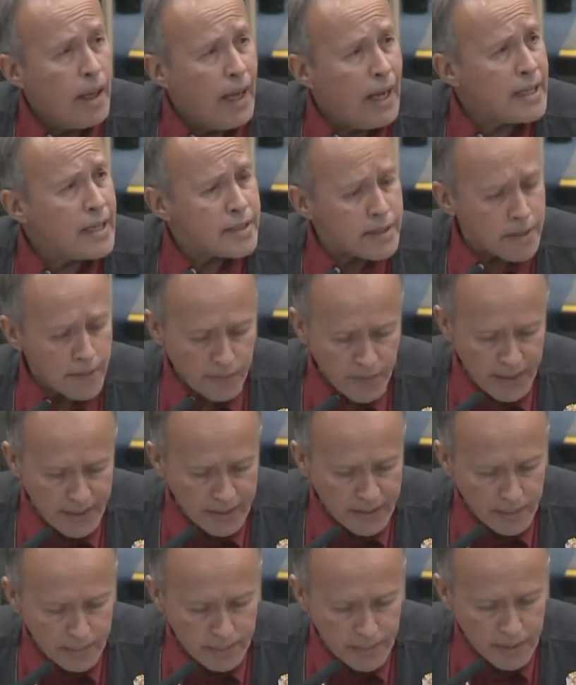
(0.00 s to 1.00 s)
Ask the
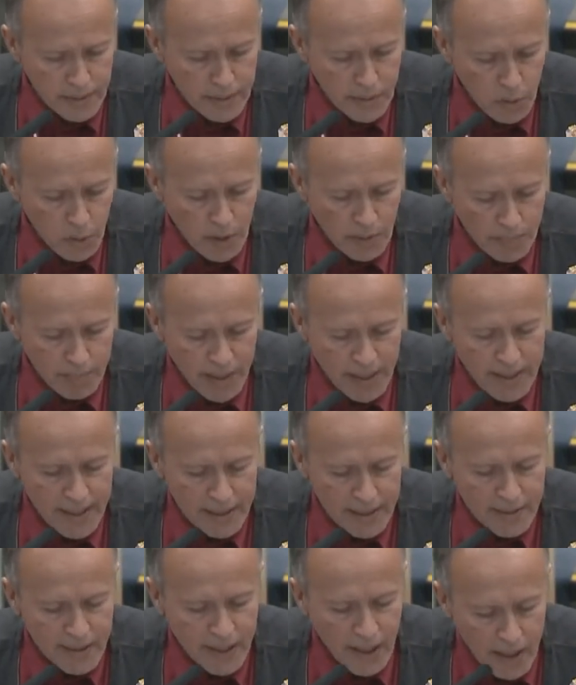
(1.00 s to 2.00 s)
victims who have been
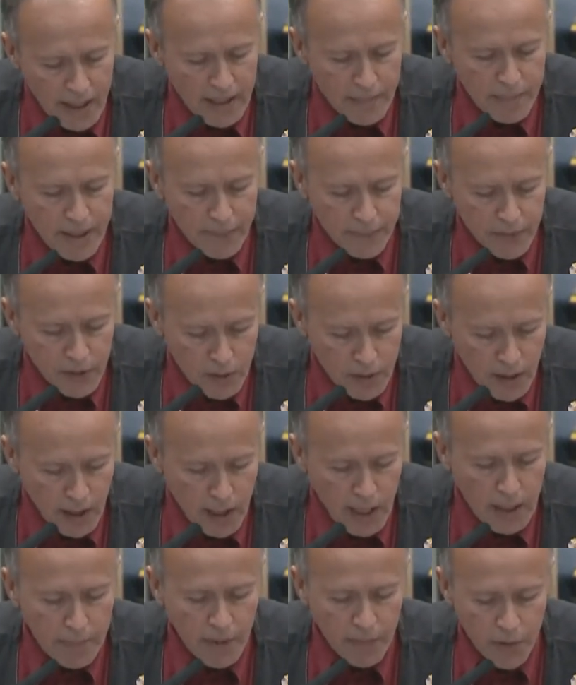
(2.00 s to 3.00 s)
hit time after
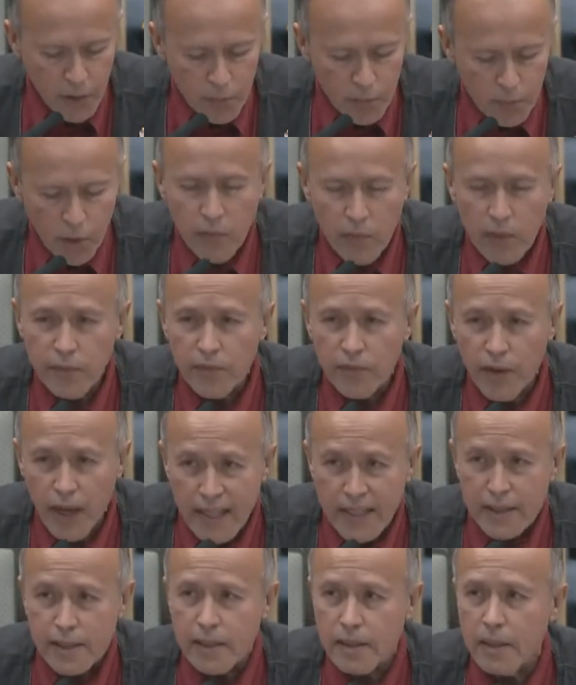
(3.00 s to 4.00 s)
time if you're moving
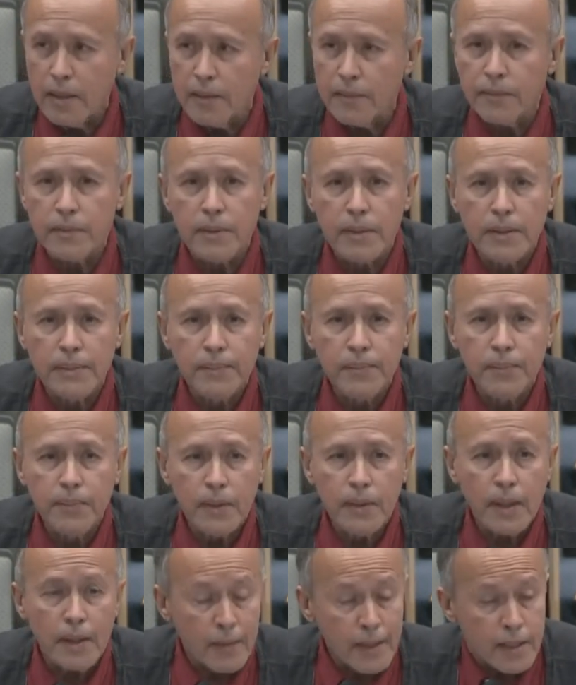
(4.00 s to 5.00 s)
fast enough.
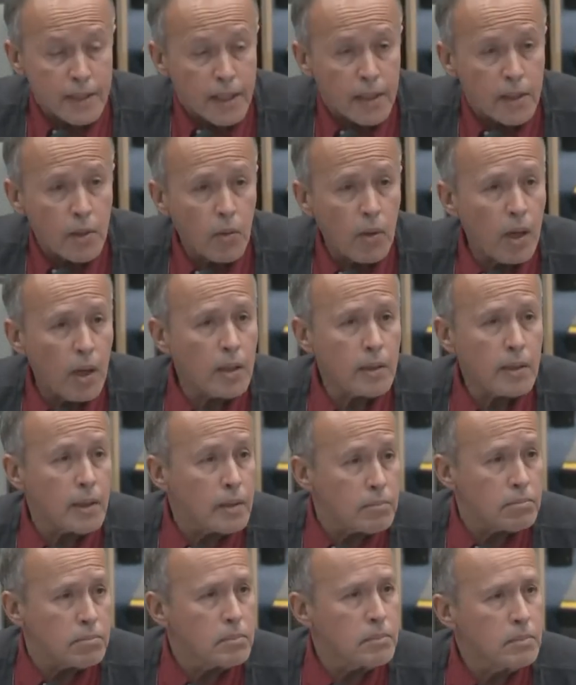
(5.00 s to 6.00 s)
If they say you are,
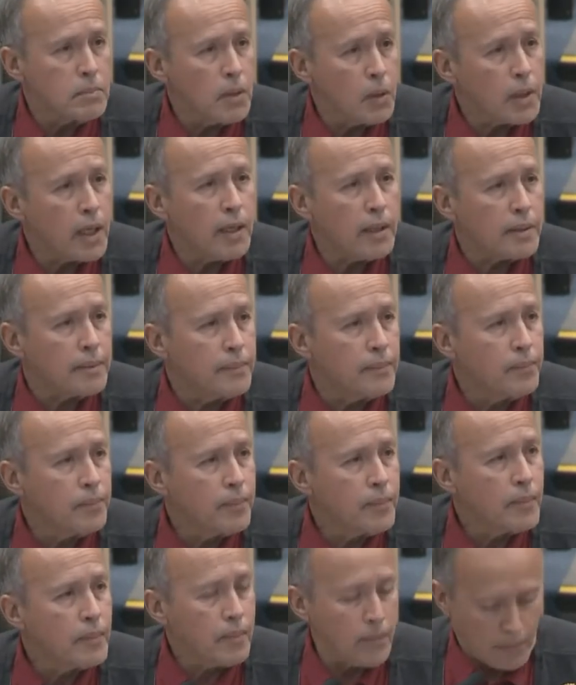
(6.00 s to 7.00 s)
then okay.
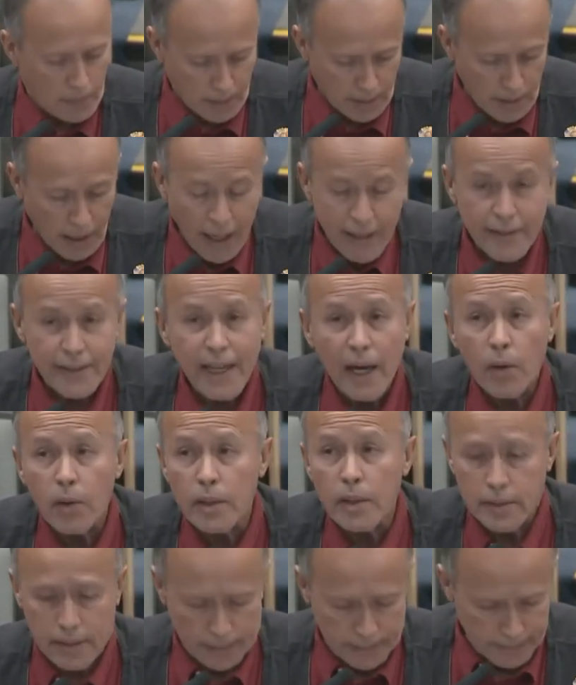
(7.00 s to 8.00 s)
I
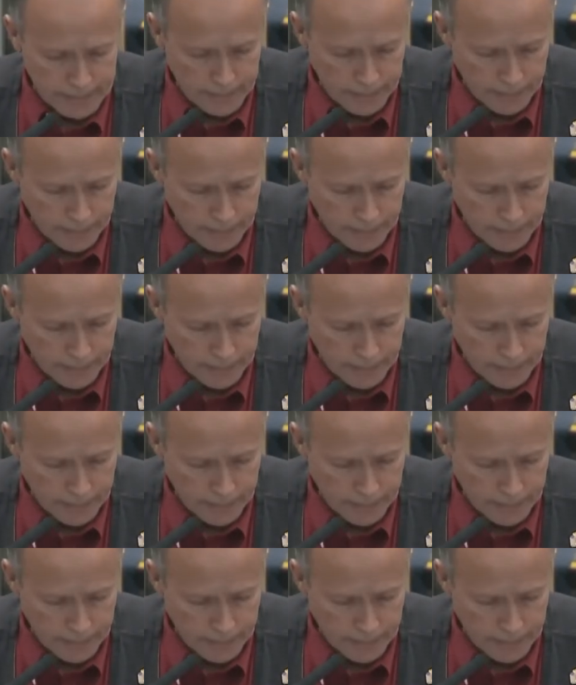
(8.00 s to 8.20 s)
doubt it.